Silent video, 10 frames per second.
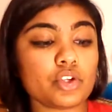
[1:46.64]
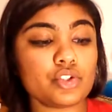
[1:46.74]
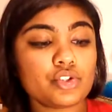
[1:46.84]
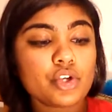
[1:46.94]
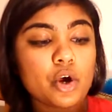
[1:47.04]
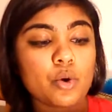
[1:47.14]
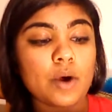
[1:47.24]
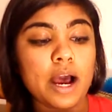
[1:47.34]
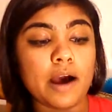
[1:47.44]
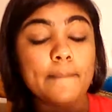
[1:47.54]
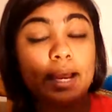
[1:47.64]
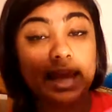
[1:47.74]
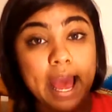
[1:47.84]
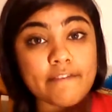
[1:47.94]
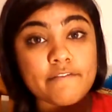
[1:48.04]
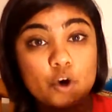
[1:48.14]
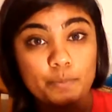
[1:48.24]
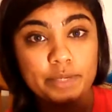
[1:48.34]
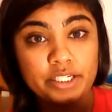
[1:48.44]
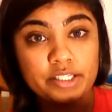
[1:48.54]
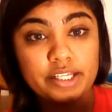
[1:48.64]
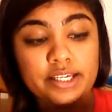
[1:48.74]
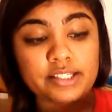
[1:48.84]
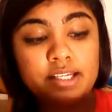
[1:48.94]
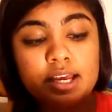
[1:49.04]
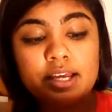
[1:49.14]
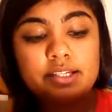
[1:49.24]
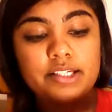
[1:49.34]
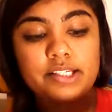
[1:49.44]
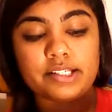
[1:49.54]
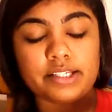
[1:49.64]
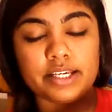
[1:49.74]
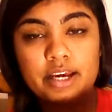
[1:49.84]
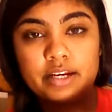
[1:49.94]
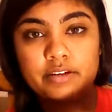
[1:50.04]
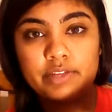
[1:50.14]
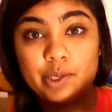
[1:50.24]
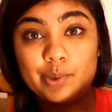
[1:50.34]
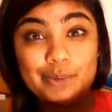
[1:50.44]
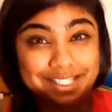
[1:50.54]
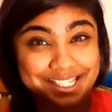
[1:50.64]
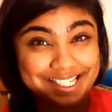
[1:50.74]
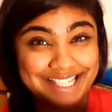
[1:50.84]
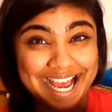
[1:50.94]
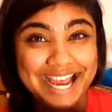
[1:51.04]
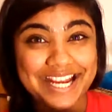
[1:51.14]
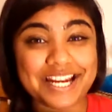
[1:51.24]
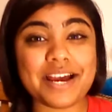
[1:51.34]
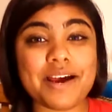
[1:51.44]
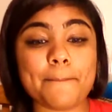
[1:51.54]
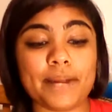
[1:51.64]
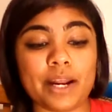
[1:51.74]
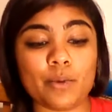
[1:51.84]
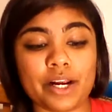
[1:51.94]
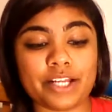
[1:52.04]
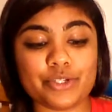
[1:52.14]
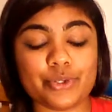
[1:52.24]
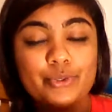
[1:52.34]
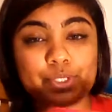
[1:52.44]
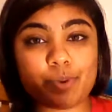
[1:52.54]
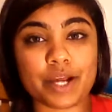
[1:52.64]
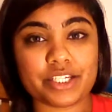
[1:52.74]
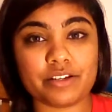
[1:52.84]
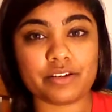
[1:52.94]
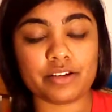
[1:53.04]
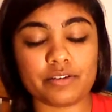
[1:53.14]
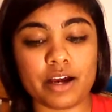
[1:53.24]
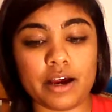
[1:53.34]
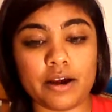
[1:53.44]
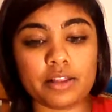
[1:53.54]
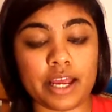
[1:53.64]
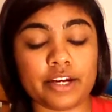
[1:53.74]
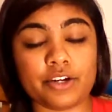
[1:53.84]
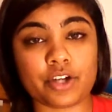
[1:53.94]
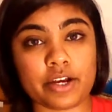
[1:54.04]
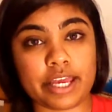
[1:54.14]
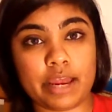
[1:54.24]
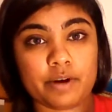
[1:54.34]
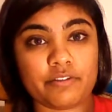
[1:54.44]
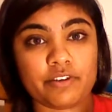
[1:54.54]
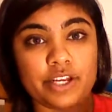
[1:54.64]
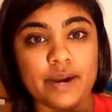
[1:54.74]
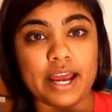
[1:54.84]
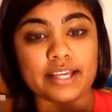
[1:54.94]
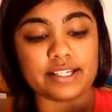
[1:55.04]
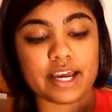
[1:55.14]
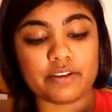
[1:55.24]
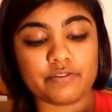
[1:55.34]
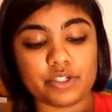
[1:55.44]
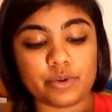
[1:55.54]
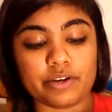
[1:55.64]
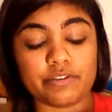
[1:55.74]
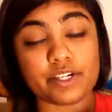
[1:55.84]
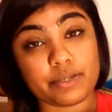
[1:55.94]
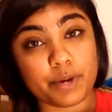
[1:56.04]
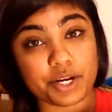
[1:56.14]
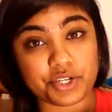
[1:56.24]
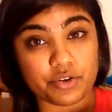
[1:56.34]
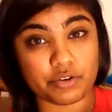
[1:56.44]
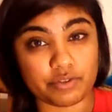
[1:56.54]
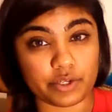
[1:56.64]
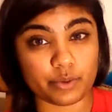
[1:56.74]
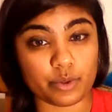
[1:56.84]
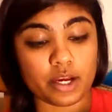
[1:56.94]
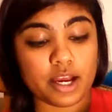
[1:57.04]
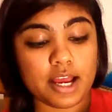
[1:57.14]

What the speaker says: So I have opened this to just see kind of like what's inside, but I wanted to swatch the liners on camera for you guys and kind of do a first impression or review.